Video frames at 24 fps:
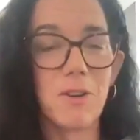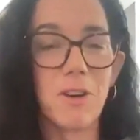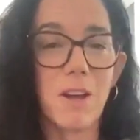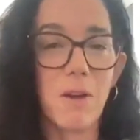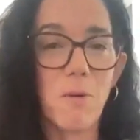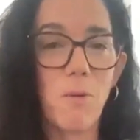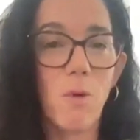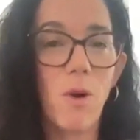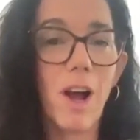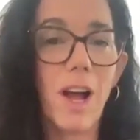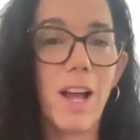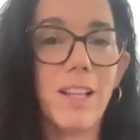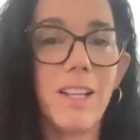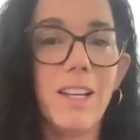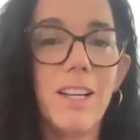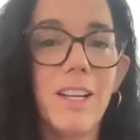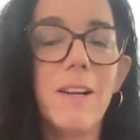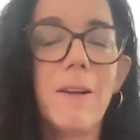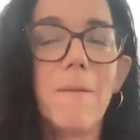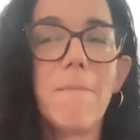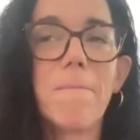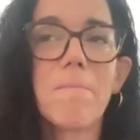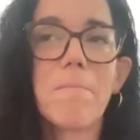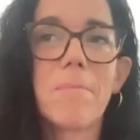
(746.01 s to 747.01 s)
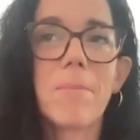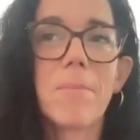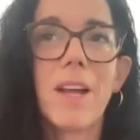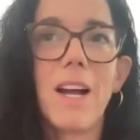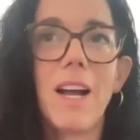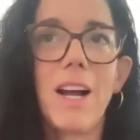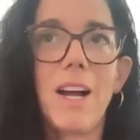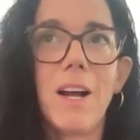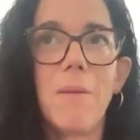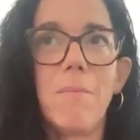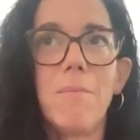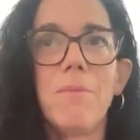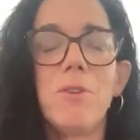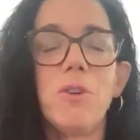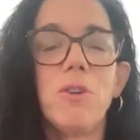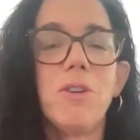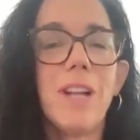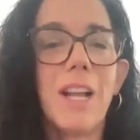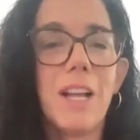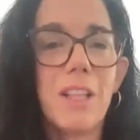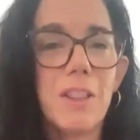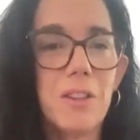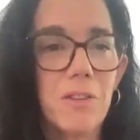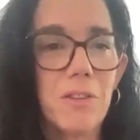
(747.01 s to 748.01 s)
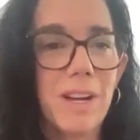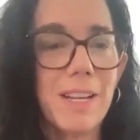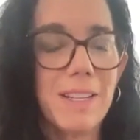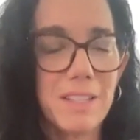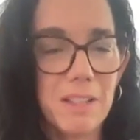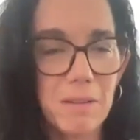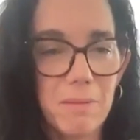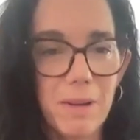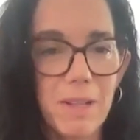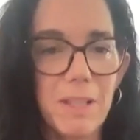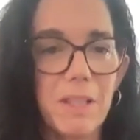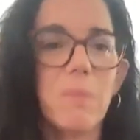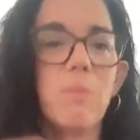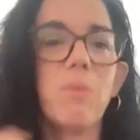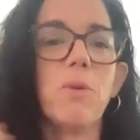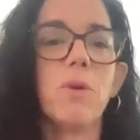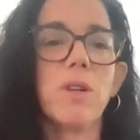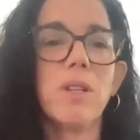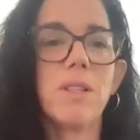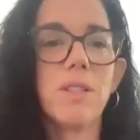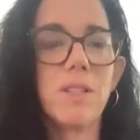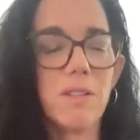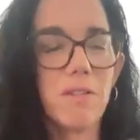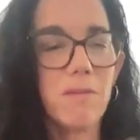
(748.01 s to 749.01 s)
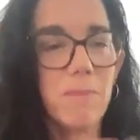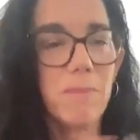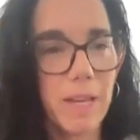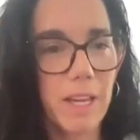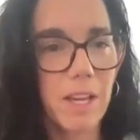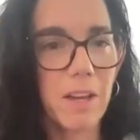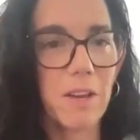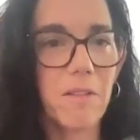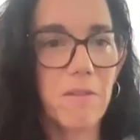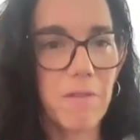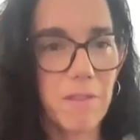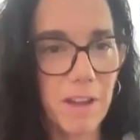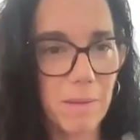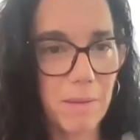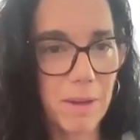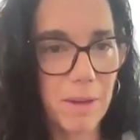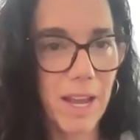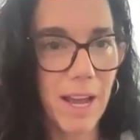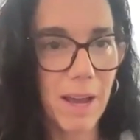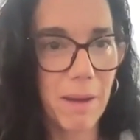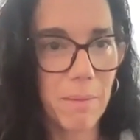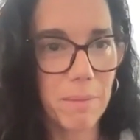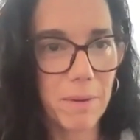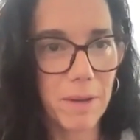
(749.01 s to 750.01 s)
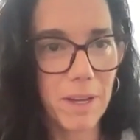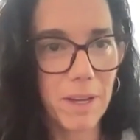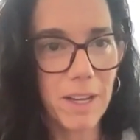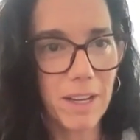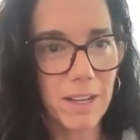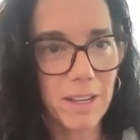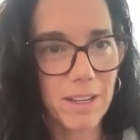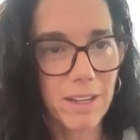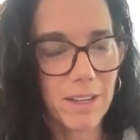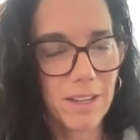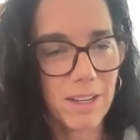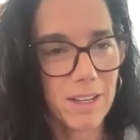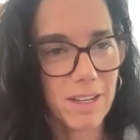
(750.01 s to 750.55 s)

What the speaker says: Okay, one, don't underestimate the importance of making your family happy.